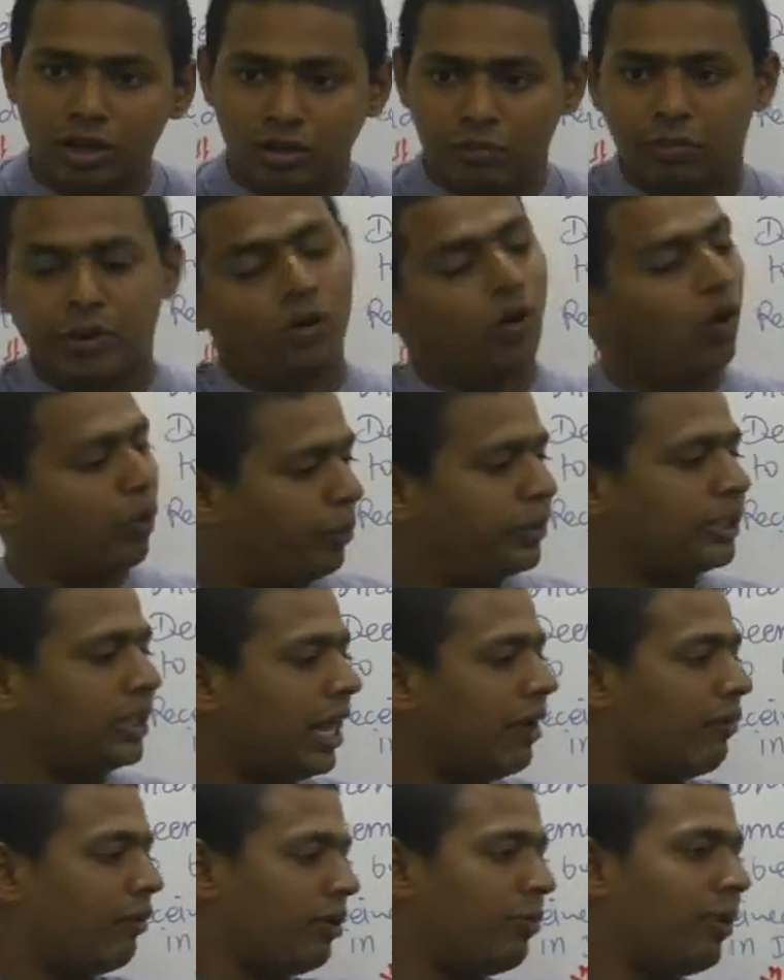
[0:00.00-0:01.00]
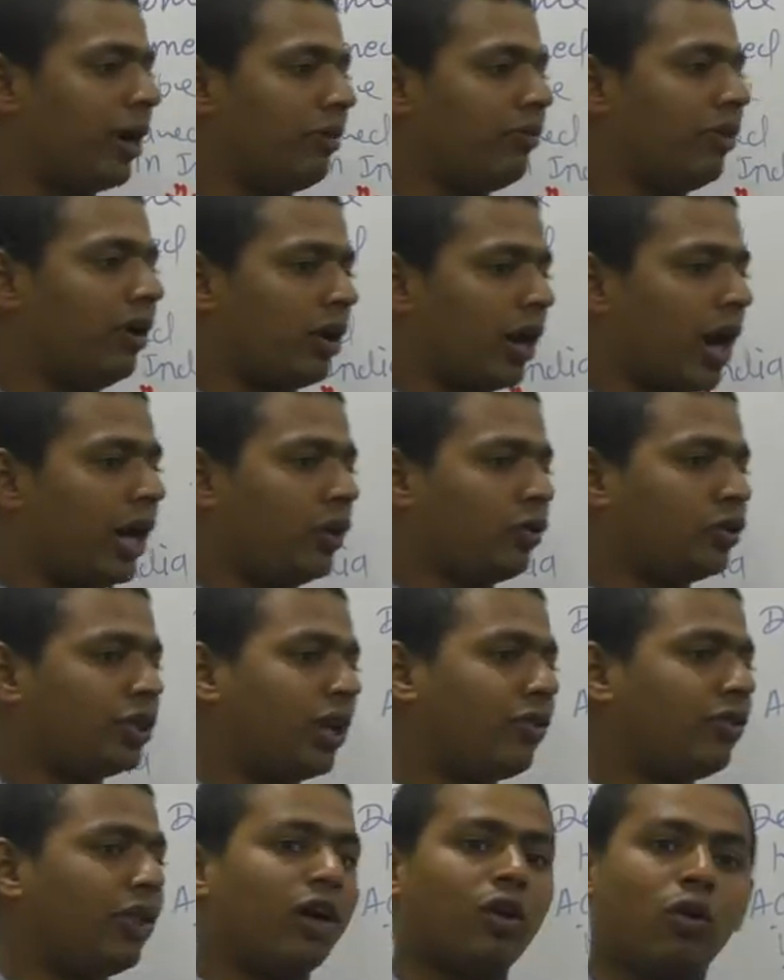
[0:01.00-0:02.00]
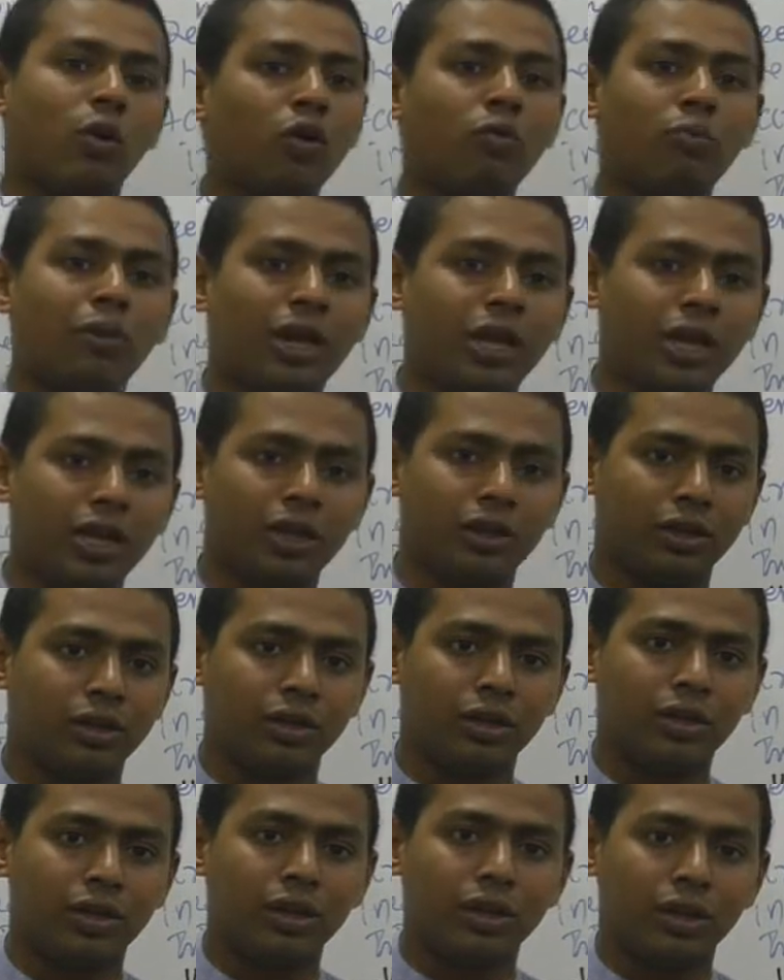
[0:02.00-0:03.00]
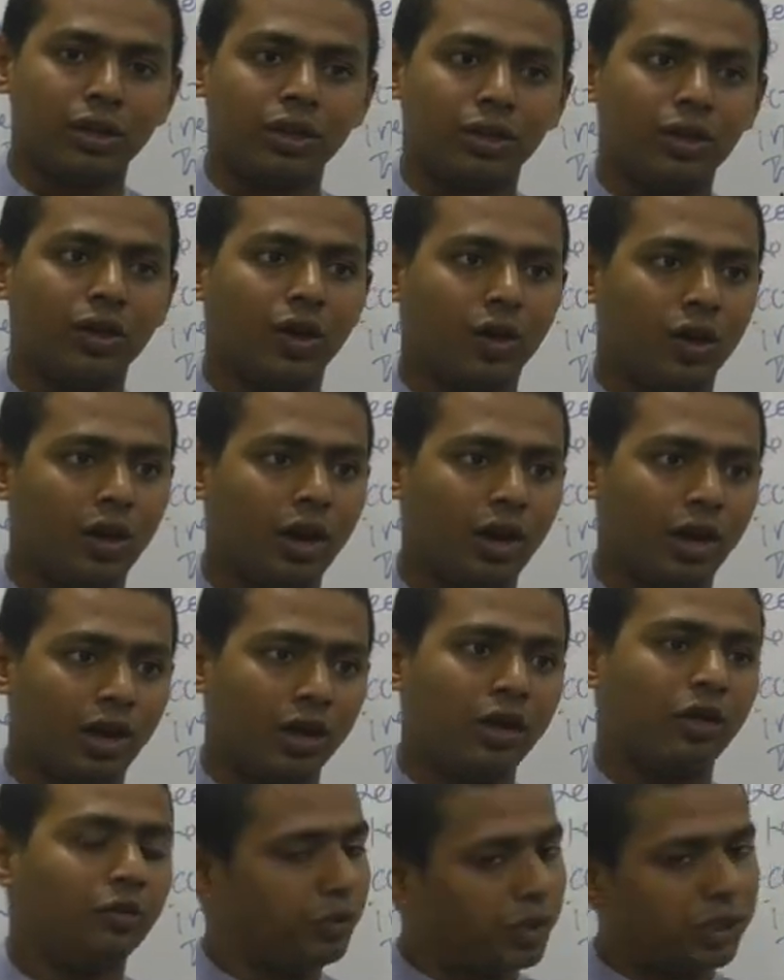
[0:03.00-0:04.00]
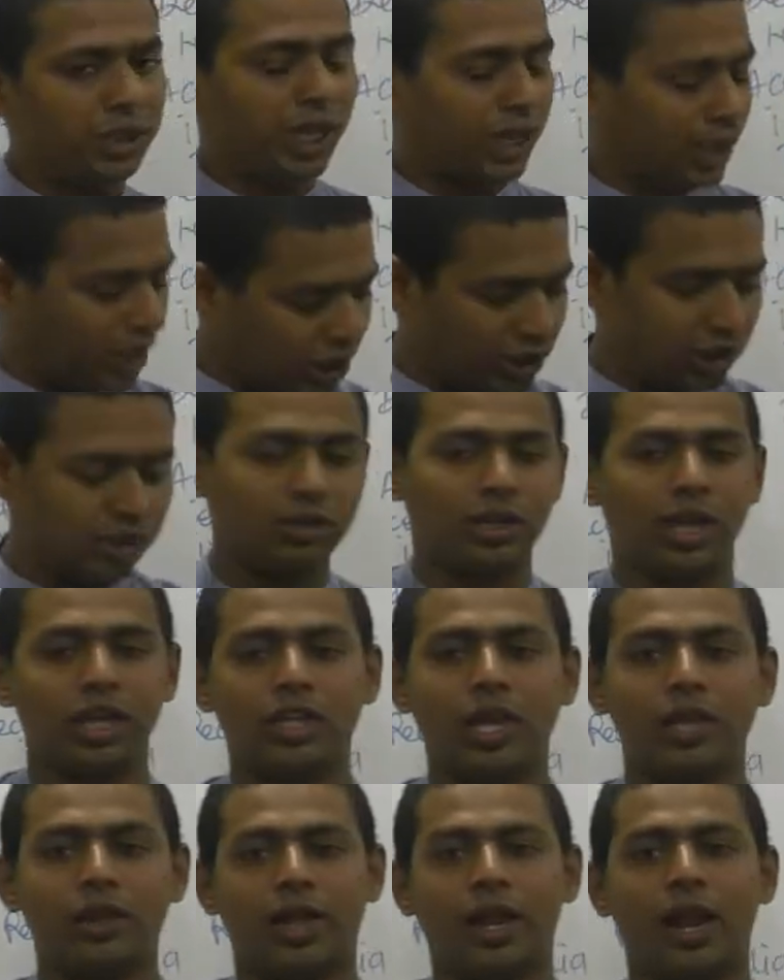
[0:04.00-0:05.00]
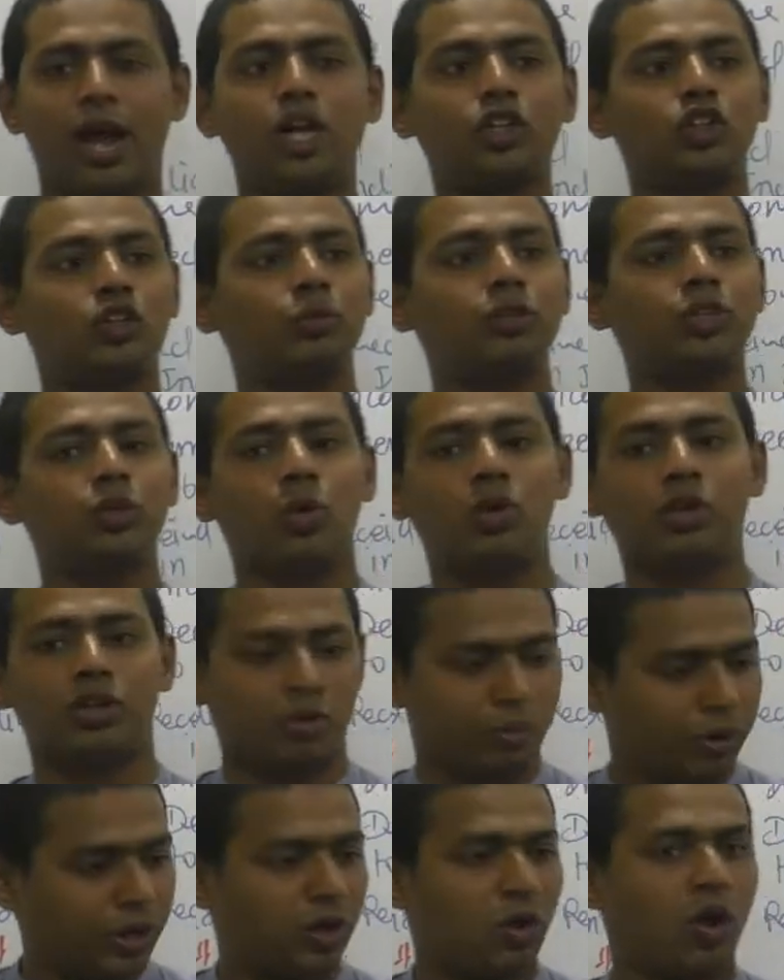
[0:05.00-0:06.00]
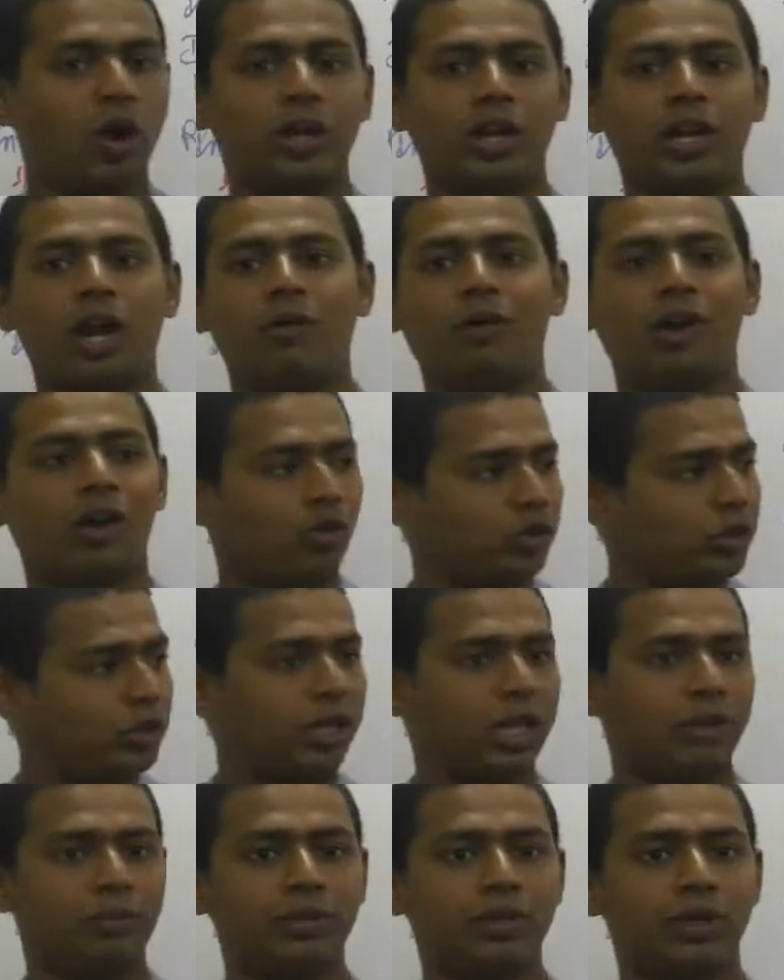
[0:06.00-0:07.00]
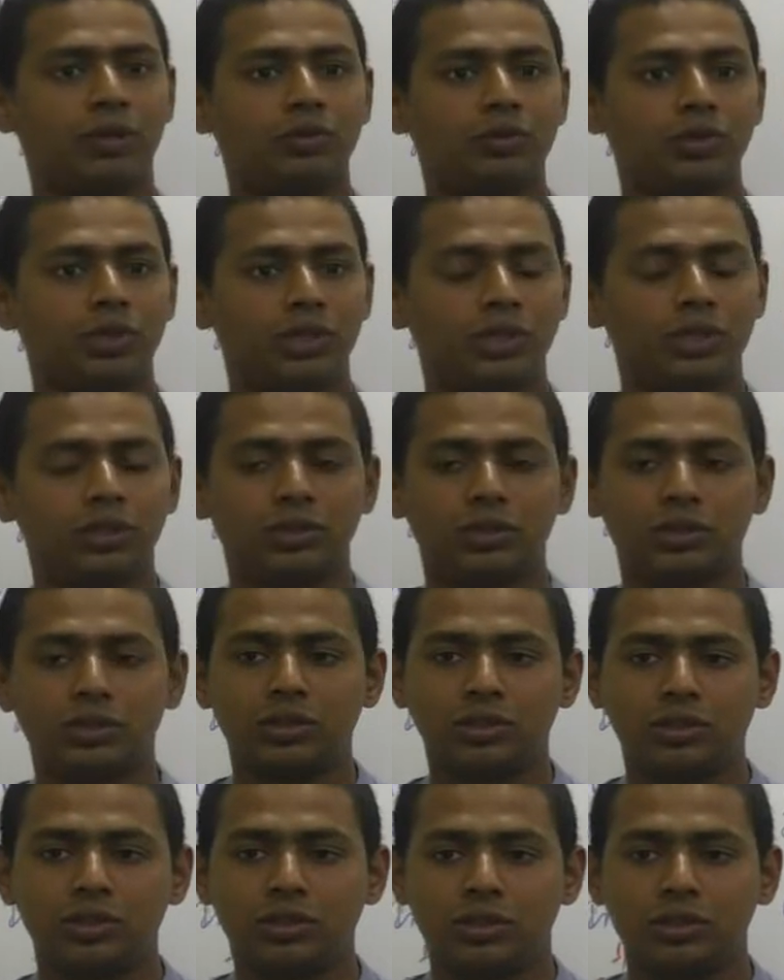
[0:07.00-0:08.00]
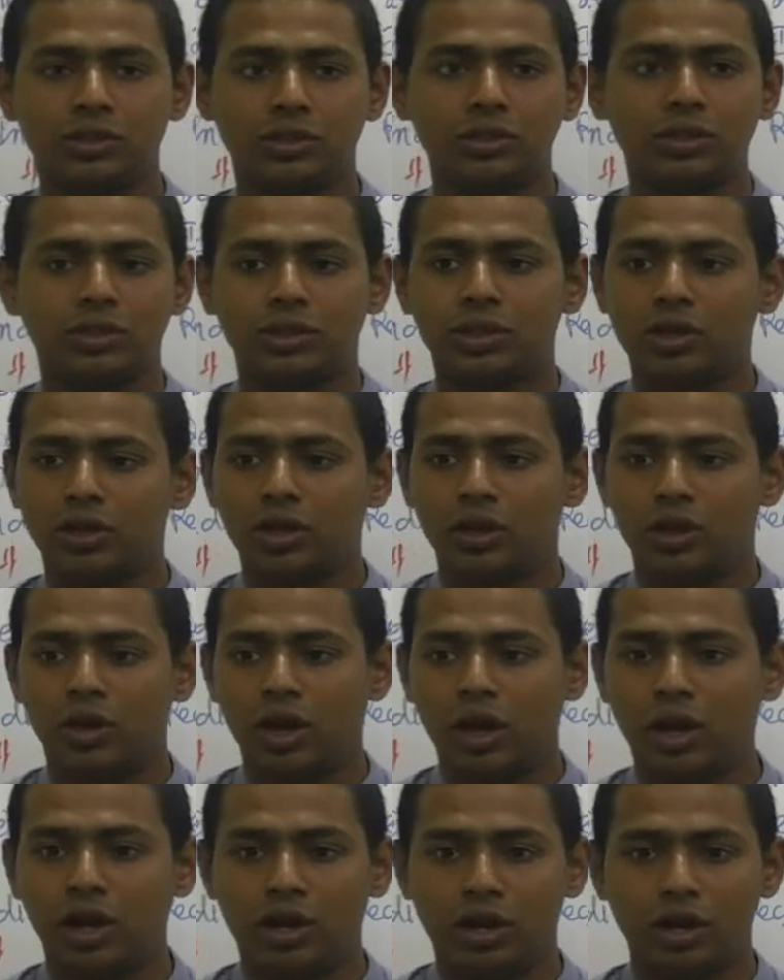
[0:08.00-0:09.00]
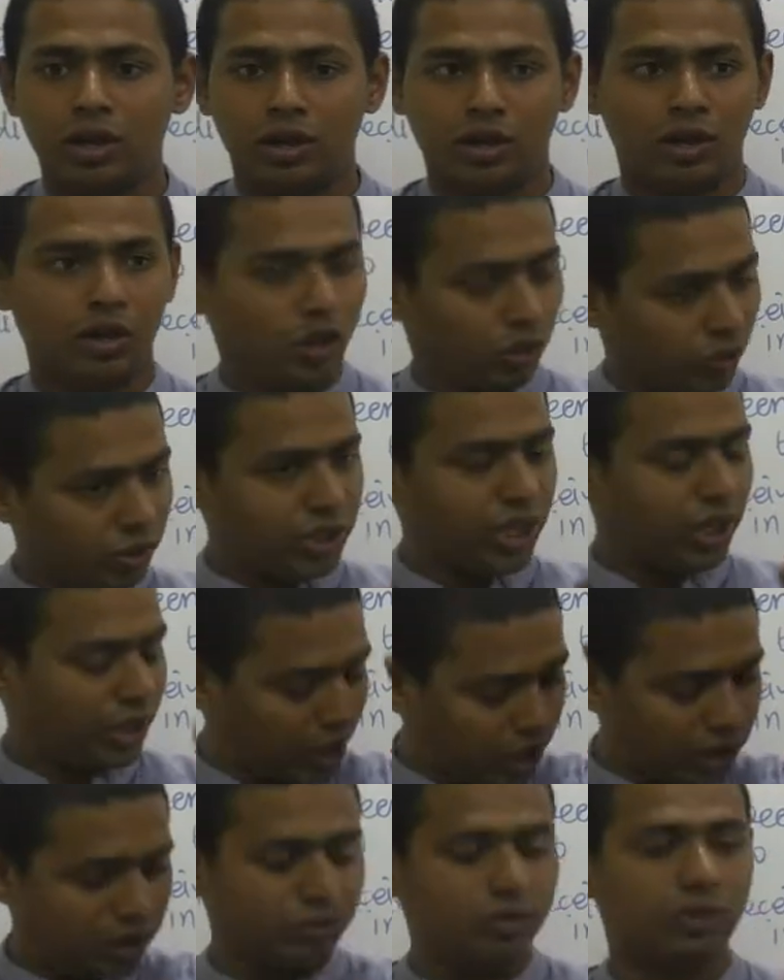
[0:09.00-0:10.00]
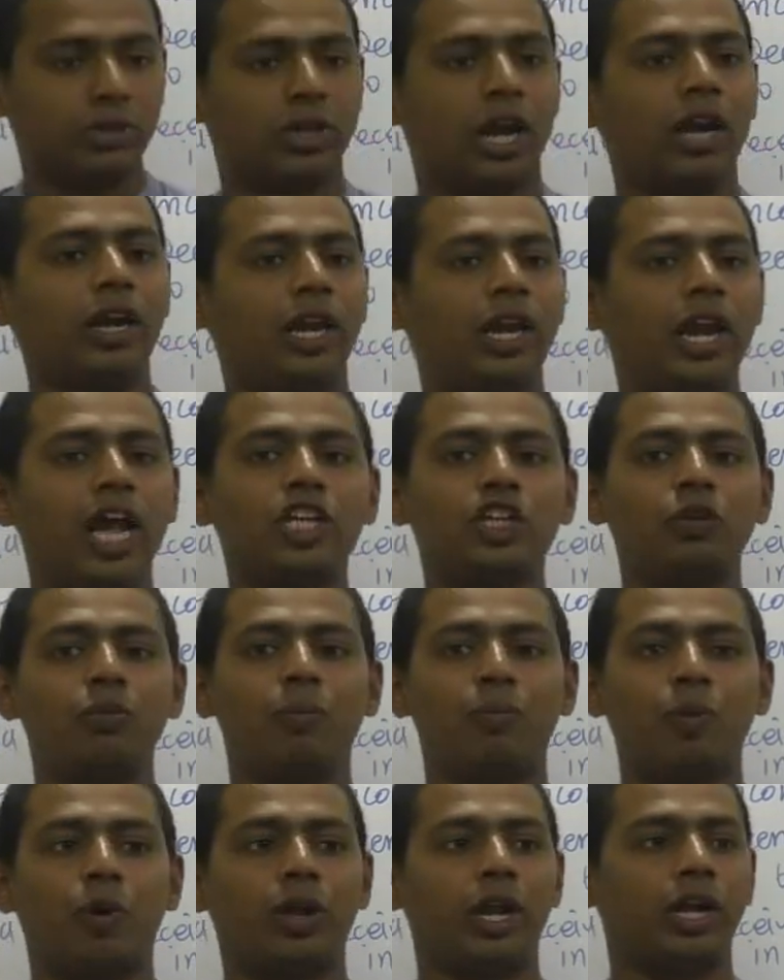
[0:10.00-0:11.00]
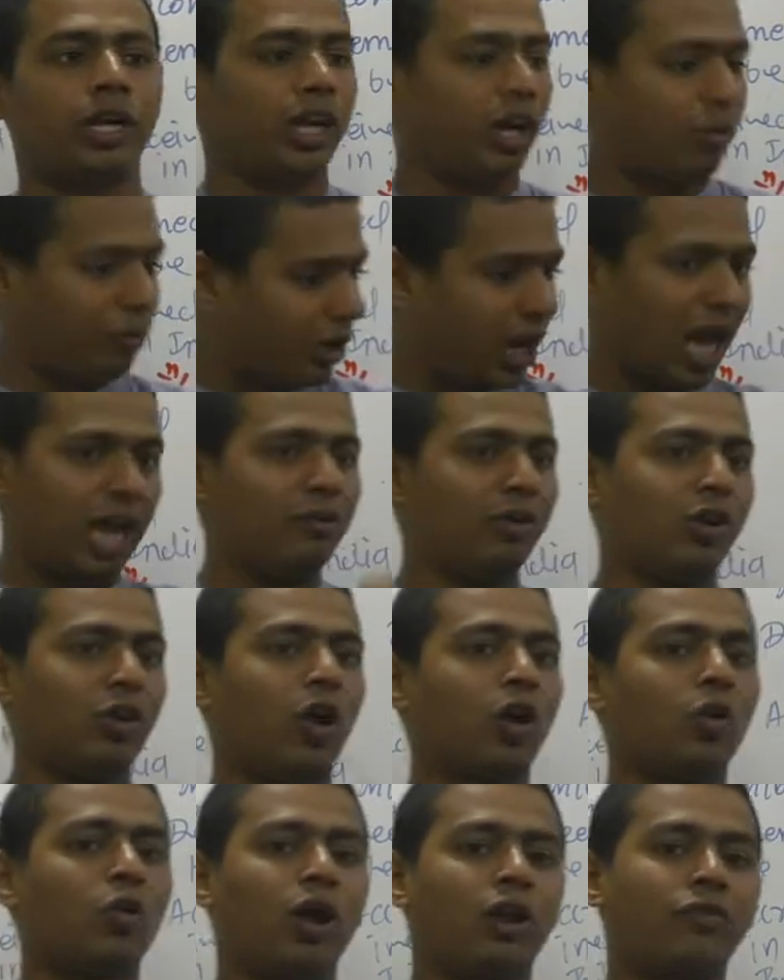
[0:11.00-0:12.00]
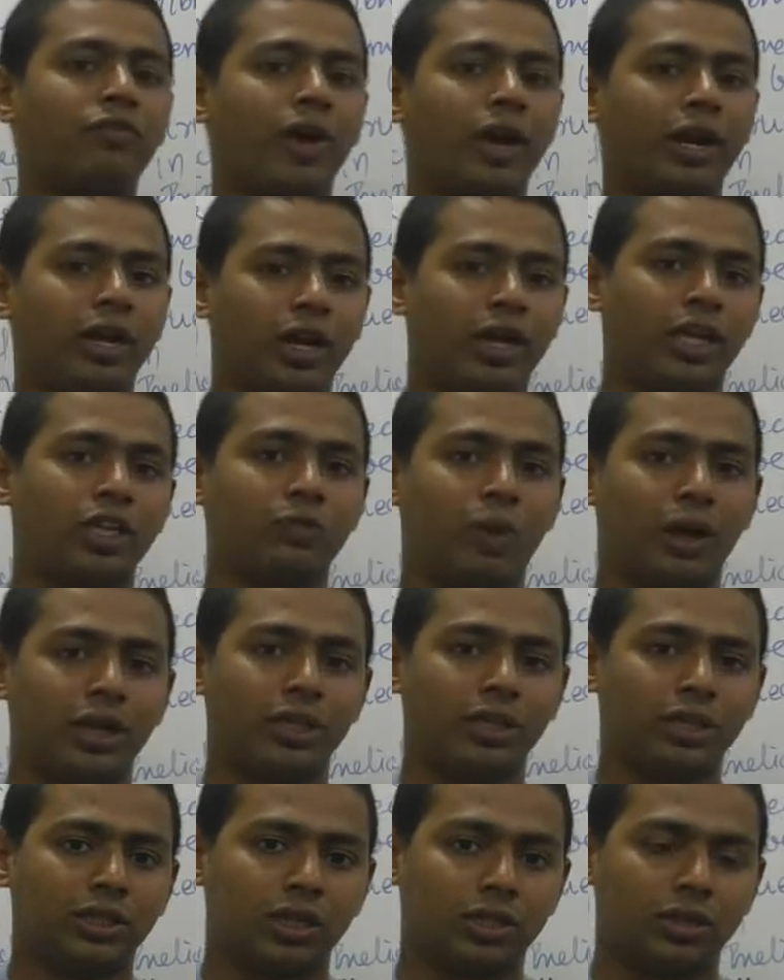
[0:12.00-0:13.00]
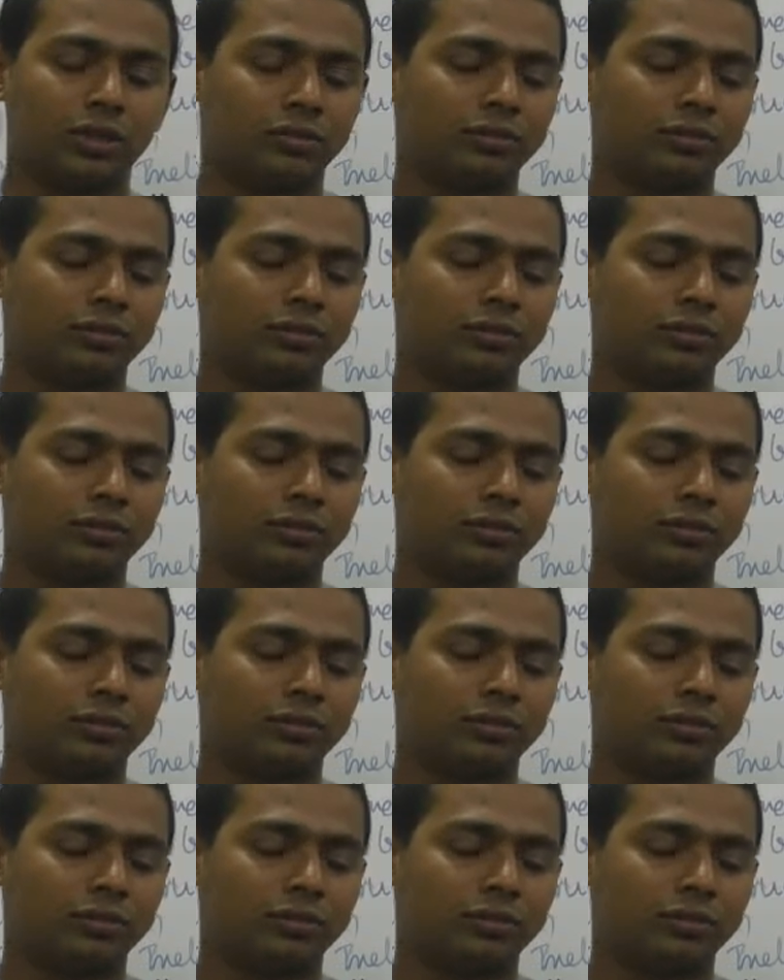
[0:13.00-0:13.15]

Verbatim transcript: But obviously, everybody will try to save their own money. All right. We say yes. There, there has to be soldier, but not in our house, neighbor's house. All right. You will say yes. Country has to be protected, but I will not go and fight against Pakistan.